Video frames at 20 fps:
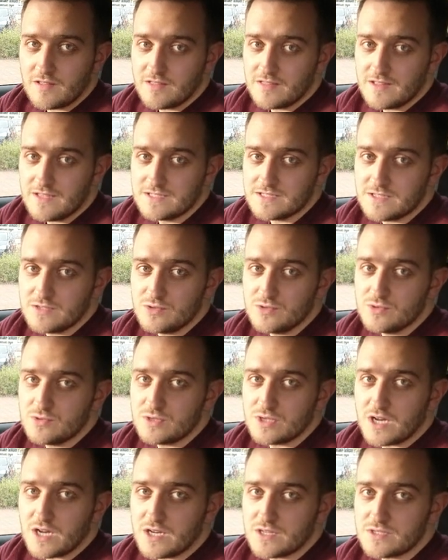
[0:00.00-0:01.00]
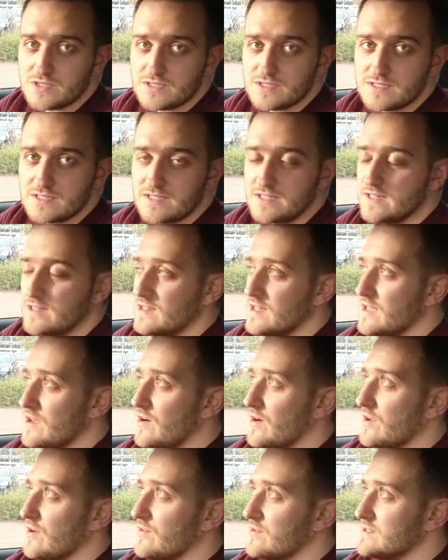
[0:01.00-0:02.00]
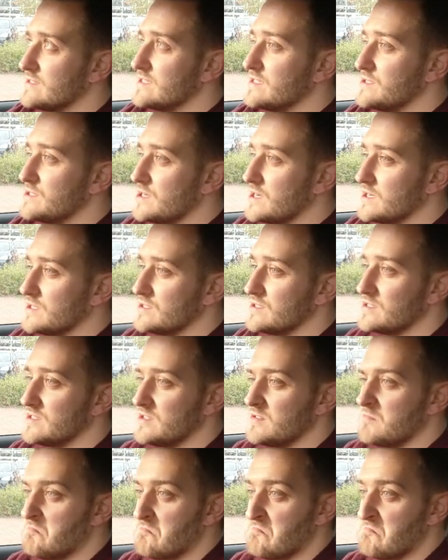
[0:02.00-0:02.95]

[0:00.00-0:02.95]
These are new chargers, the Ionity chargers.